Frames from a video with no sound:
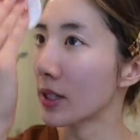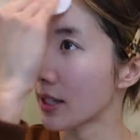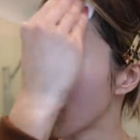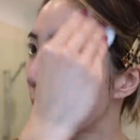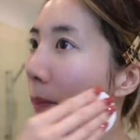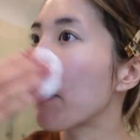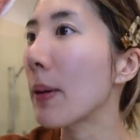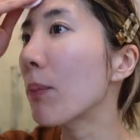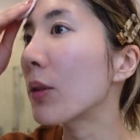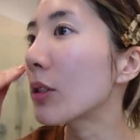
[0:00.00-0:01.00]
course, I have a
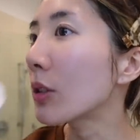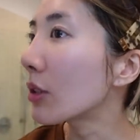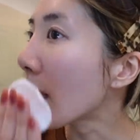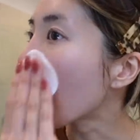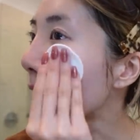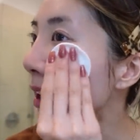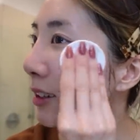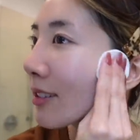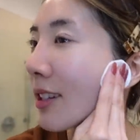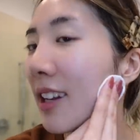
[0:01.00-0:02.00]
pimple today,
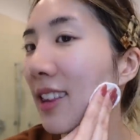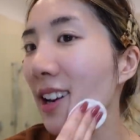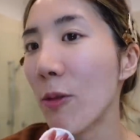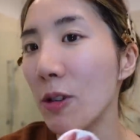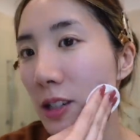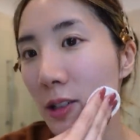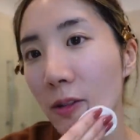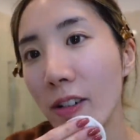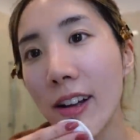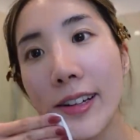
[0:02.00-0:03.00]
the day that I wanted to
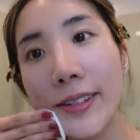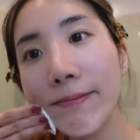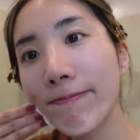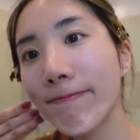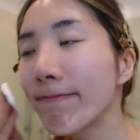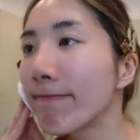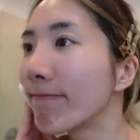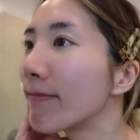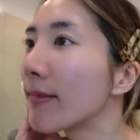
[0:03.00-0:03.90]
film. This